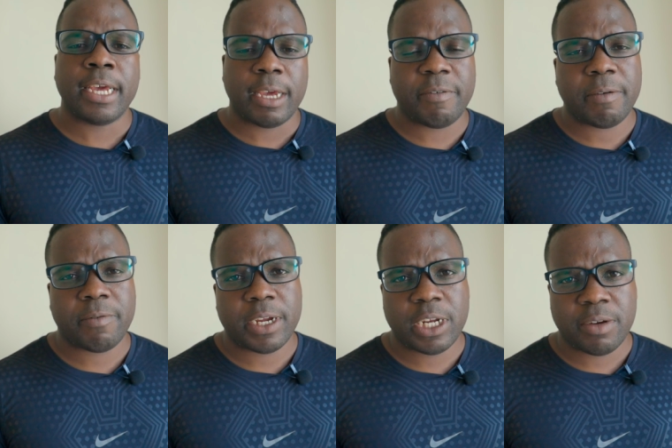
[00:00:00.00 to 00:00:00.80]
If you have
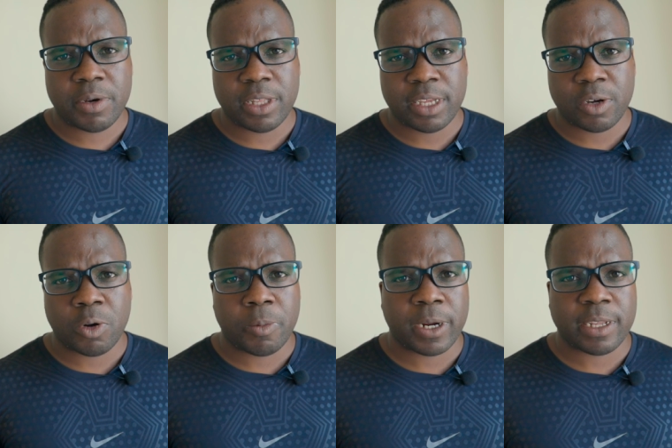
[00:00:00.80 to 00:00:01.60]
question about
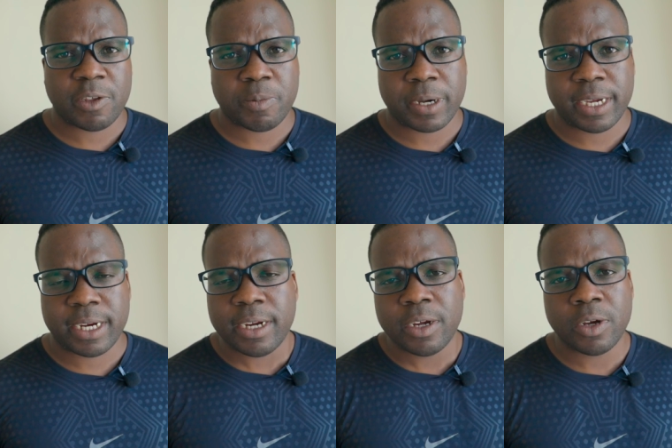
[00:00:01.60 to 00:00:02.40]
copyright
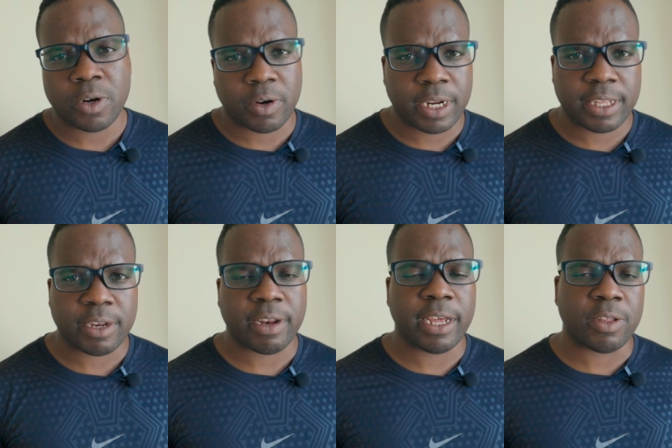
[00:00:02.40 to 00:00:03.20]
expire or
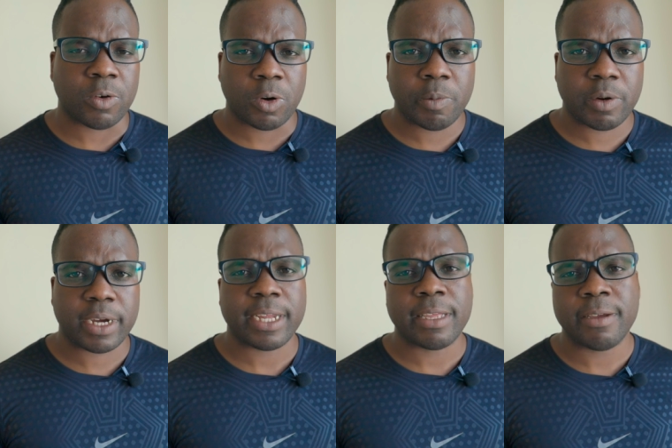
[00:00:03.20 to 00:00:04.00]
anything related to
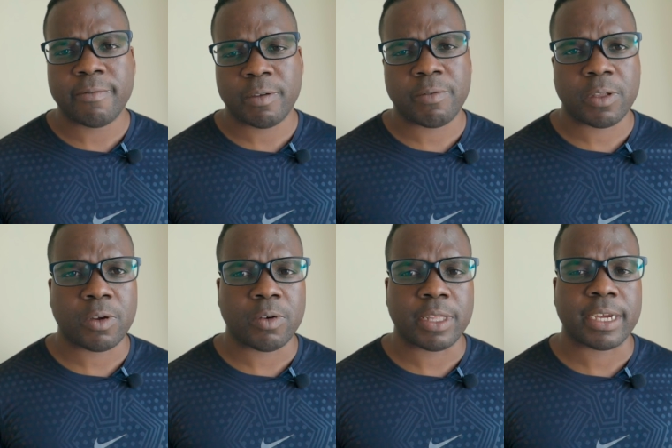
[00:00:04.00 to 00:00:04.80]
copyright, feel free to
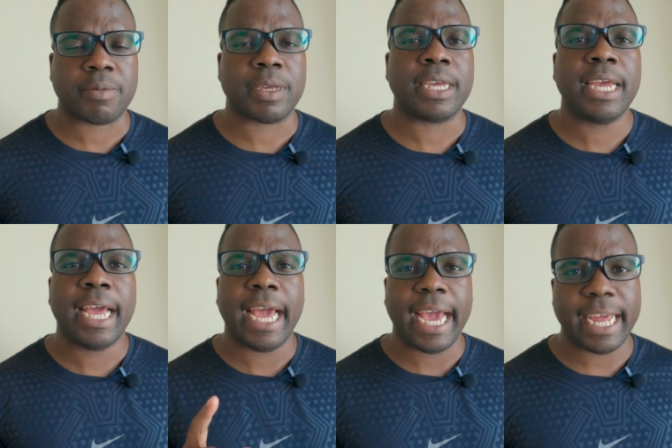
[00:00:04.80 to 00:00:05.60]
contact me
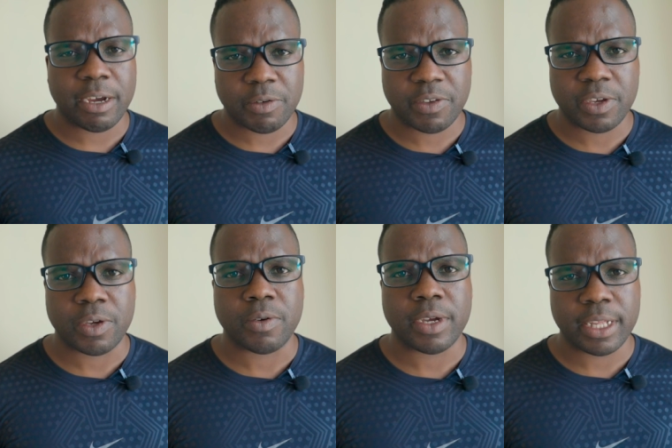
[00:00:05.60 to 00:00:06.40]
and I will see
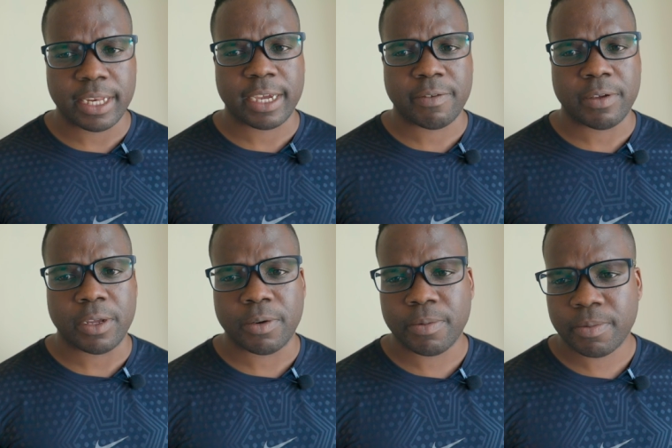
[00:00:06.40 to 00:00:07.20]
you in the next video.